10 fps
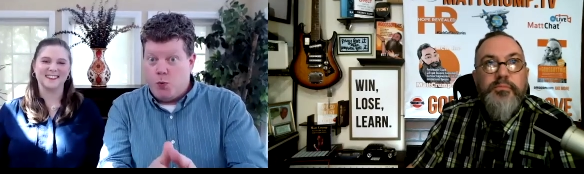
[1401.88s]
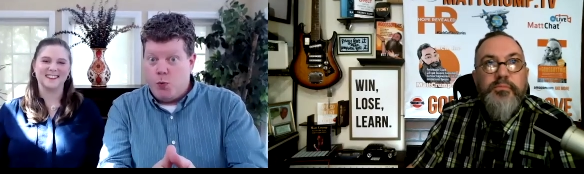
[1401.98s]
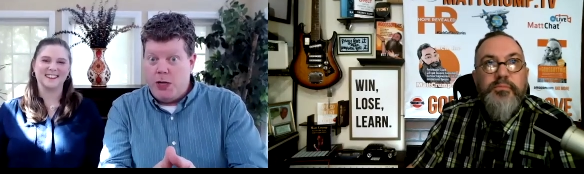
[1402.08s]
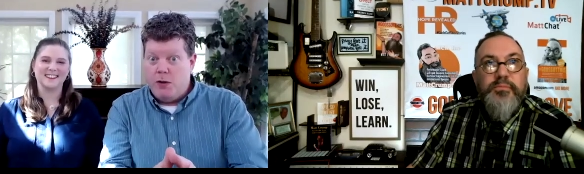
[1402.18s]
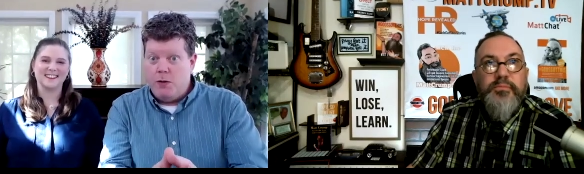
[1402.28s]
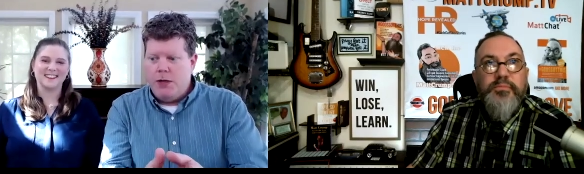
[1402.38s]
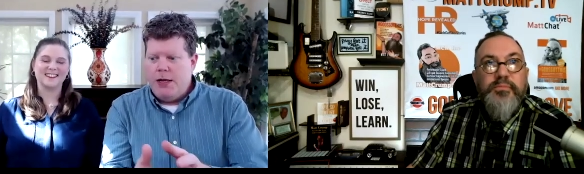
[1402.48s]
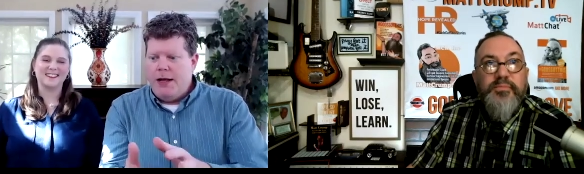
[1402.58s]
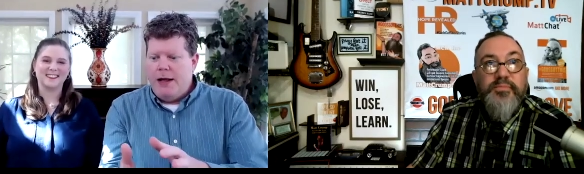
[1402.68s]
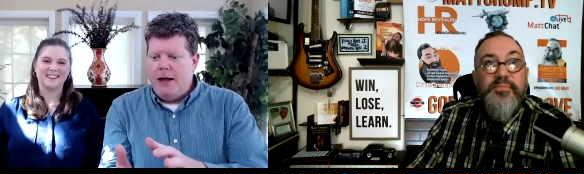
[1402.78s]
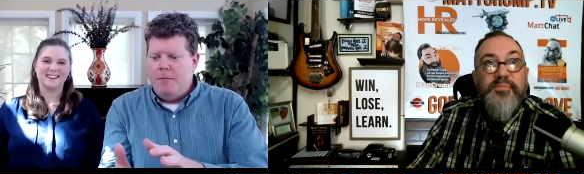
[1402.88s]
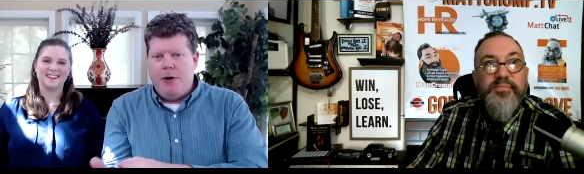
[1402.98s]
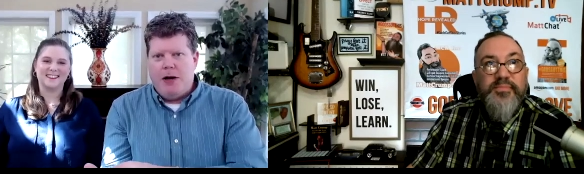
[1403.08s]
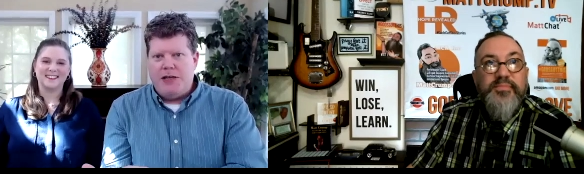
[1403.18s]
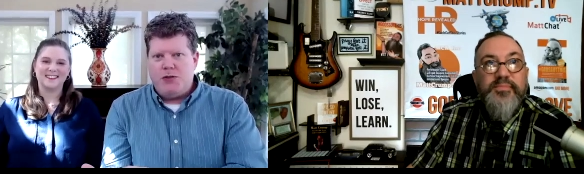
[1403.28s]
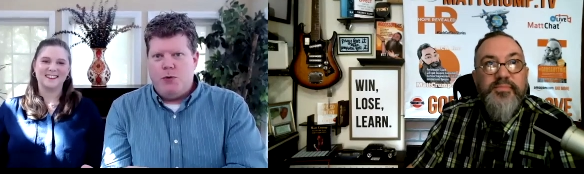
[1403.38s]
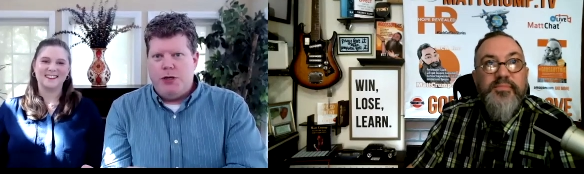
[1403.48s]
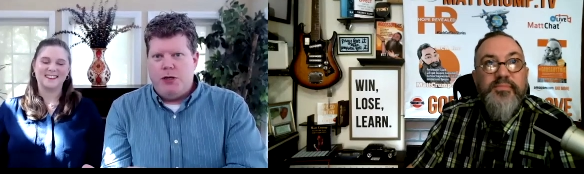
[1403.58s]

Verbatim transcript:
Speaker 1: real. But has a really